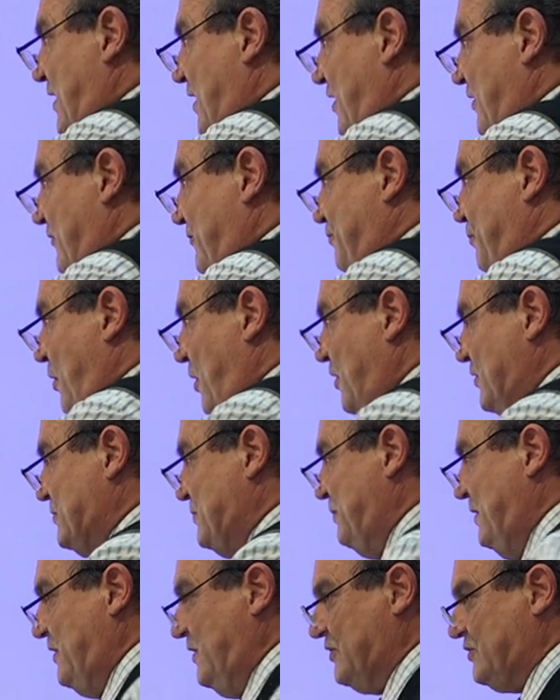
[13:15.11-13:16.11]
of Paul's
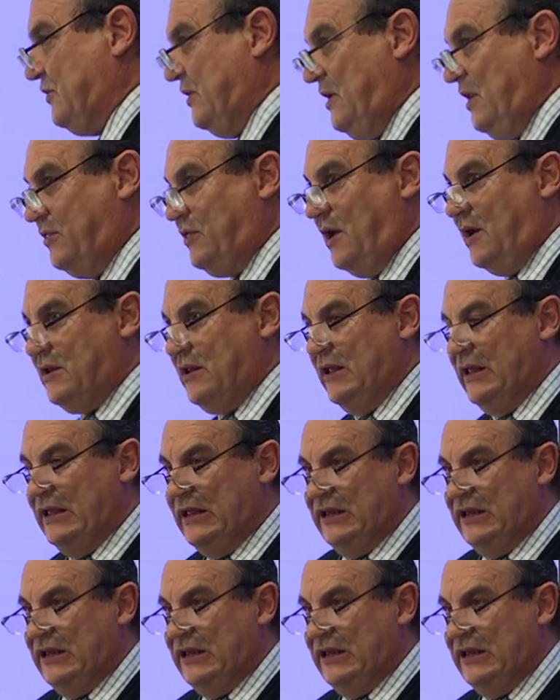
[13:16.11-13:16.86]
ministry and he thought, uh,